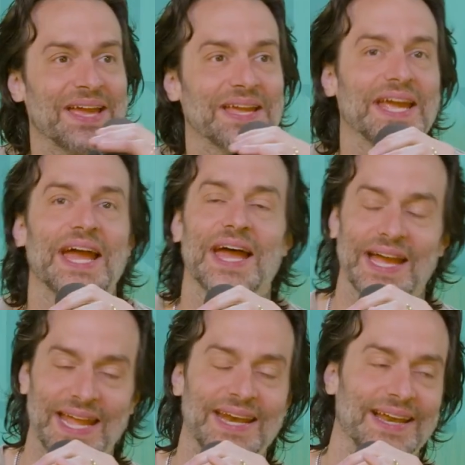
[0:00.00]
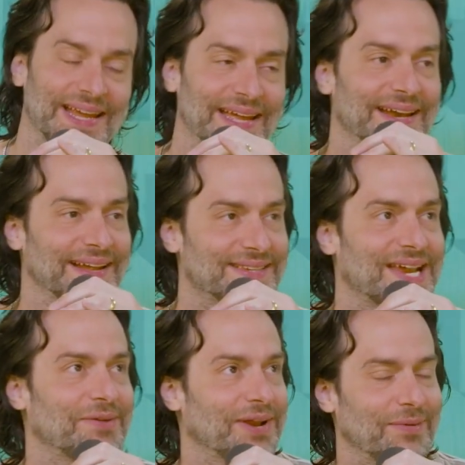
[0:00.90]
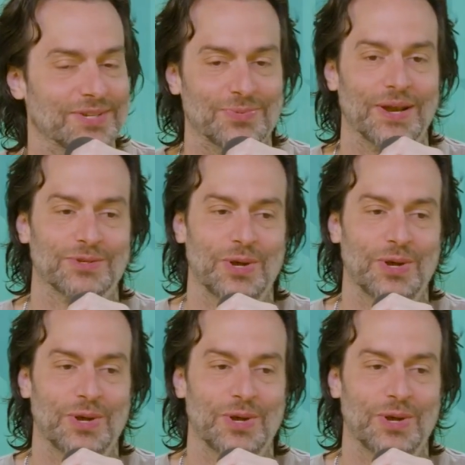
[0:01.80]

on the. Yeah, I get it. I get it. It's okay. like when I was when I was